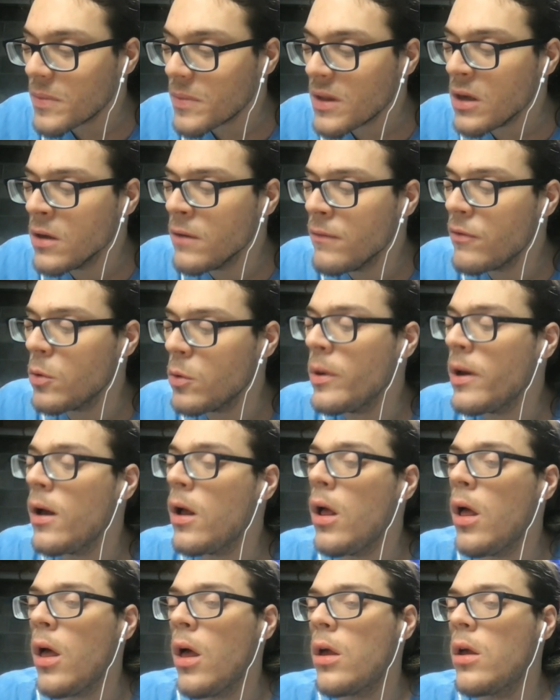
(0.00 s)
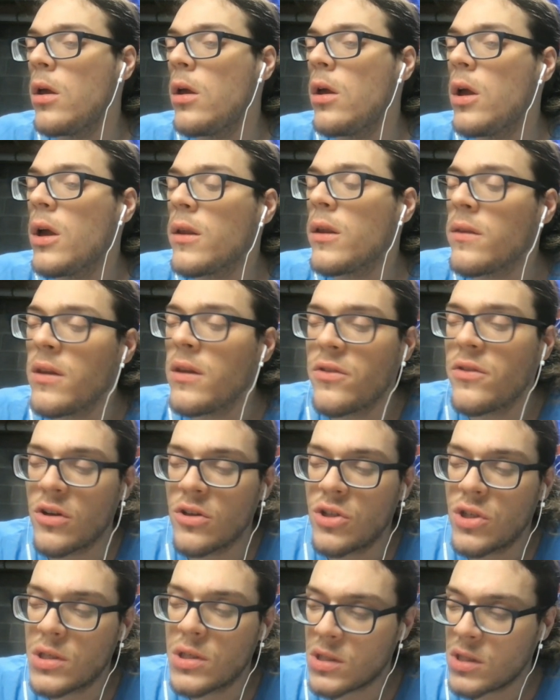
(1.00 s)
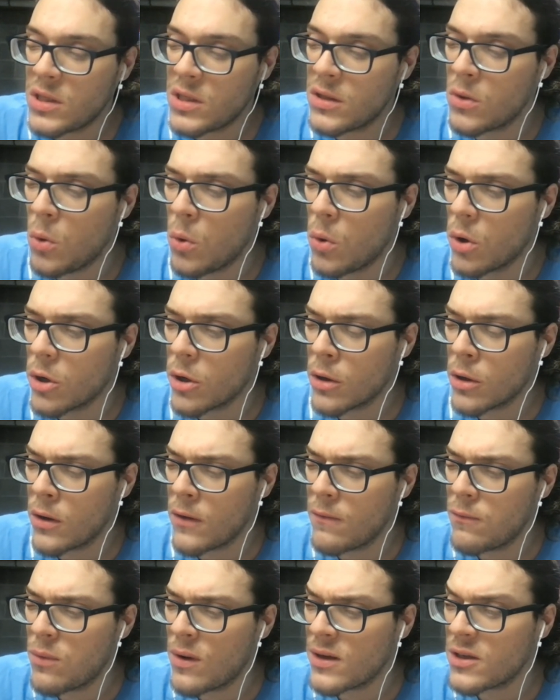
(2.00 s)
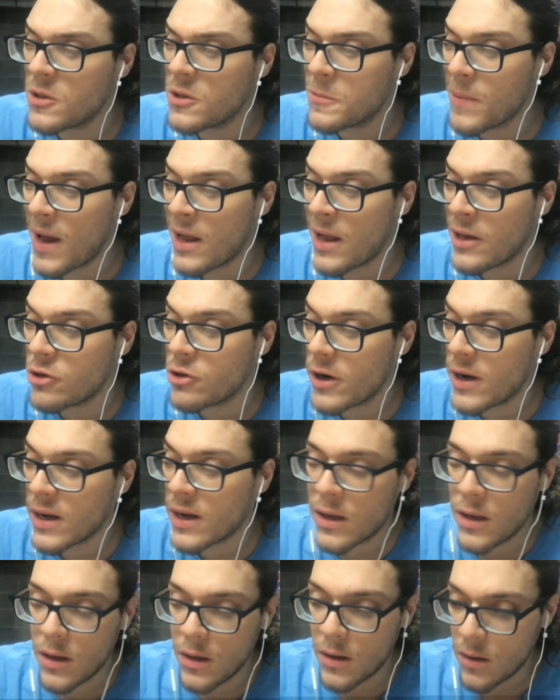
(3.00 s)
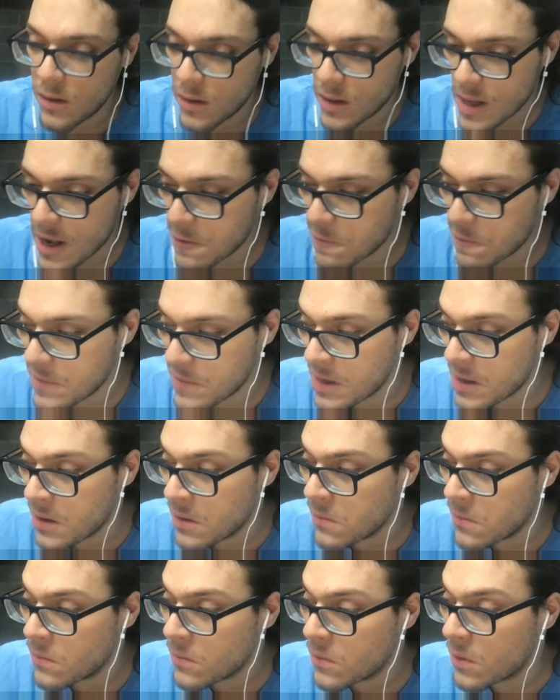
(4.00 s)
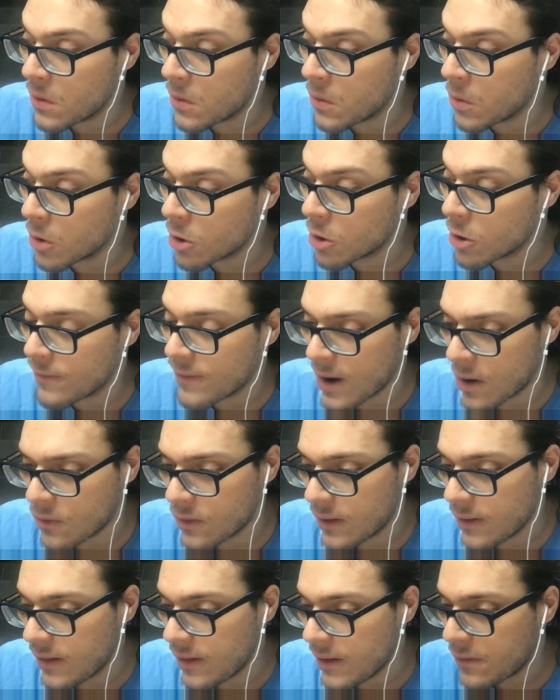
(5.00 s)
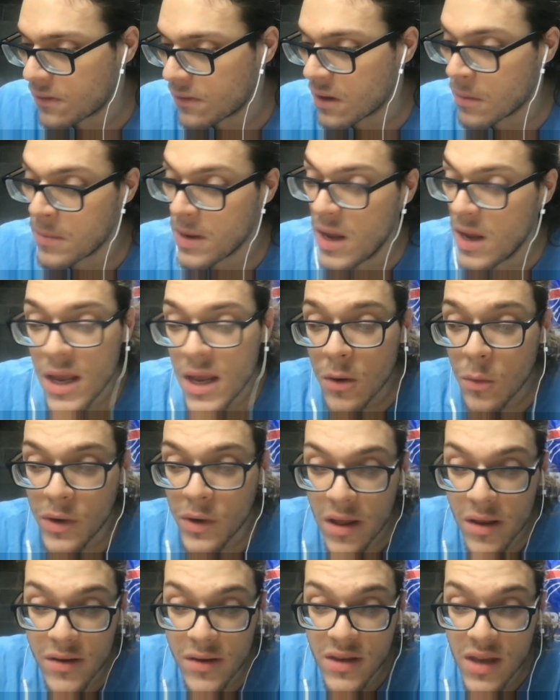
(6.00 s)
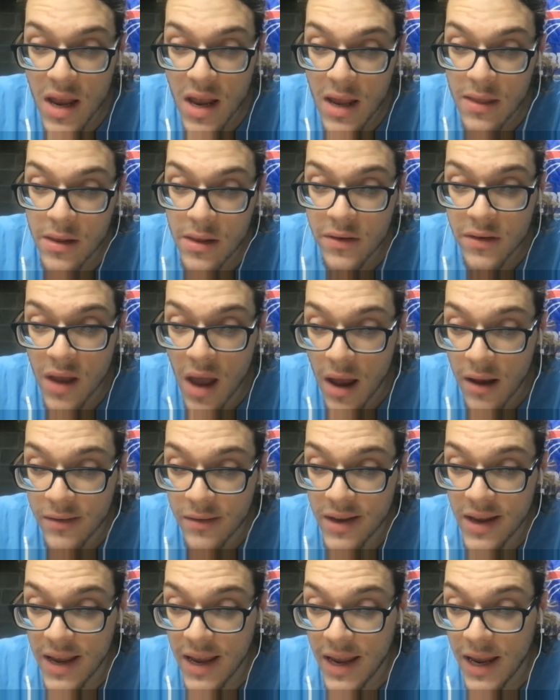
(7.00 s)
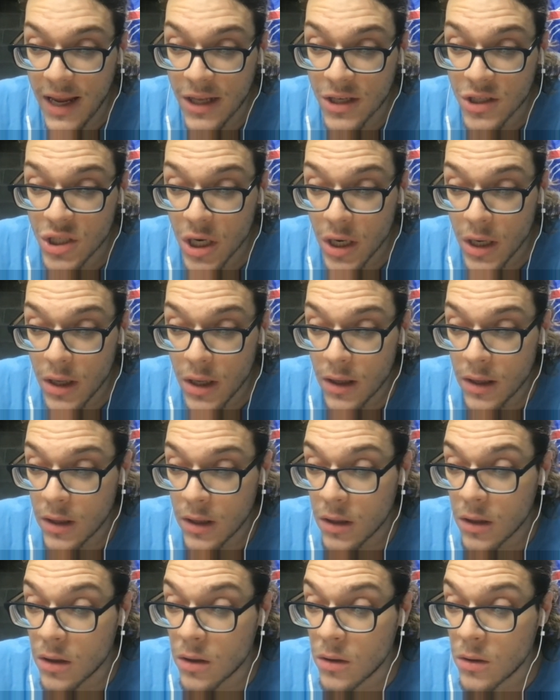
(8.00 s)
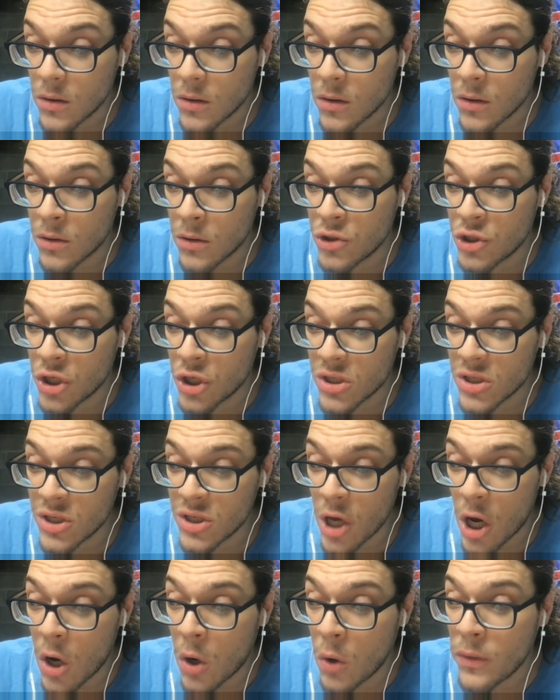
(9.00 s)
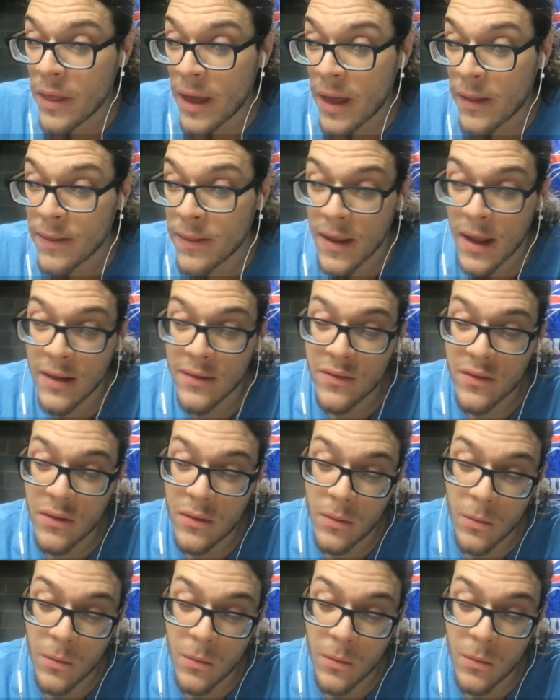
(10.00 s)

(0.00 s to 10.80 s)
if you will. These are just the order of what Spot Track gave me, the order of how they list them. And when I say these guys age, just know that that's